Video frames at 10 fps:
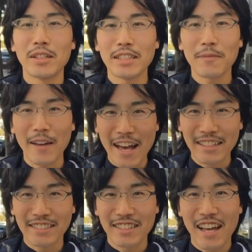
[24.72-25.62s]
What's up guys?
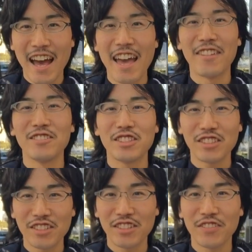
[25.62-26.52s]
I am
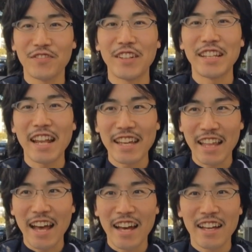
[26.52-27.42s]
Shun,
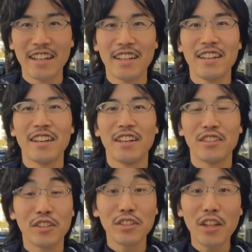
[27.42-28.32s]
FREERIDER.
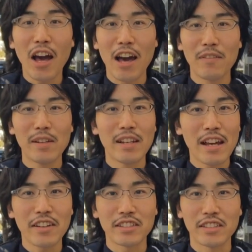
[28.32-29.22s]
Do you know how many
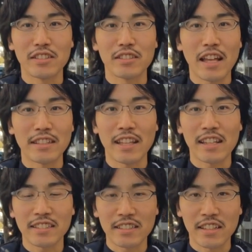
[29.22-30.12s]
languages does
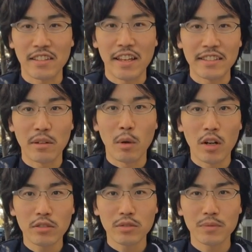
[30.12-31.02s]
exist in the
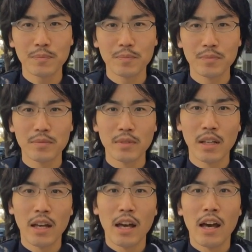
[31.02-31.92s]
world?
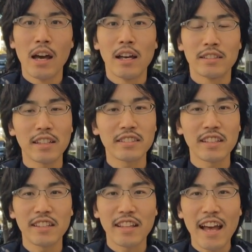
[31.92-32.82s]

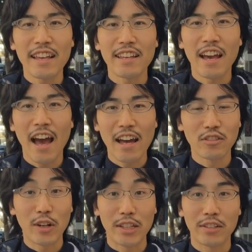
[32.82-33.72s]

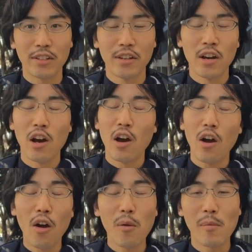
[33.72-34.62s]
6,900.
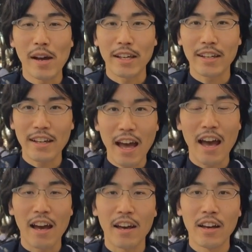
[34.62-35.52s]
Oh my
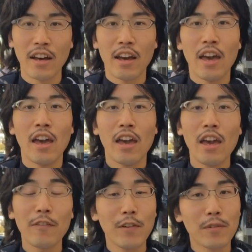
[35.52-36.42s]
god.
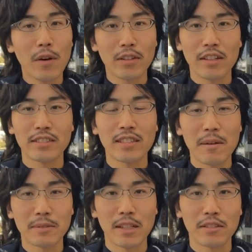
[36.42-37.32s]
If you wanted
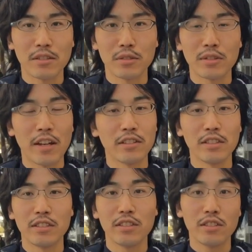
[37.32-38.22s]
something to tell
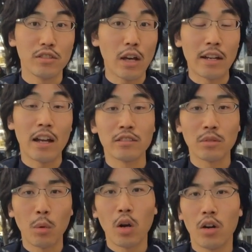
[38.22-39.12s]
around
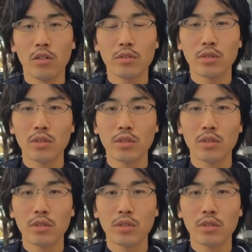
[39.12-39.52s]
the world,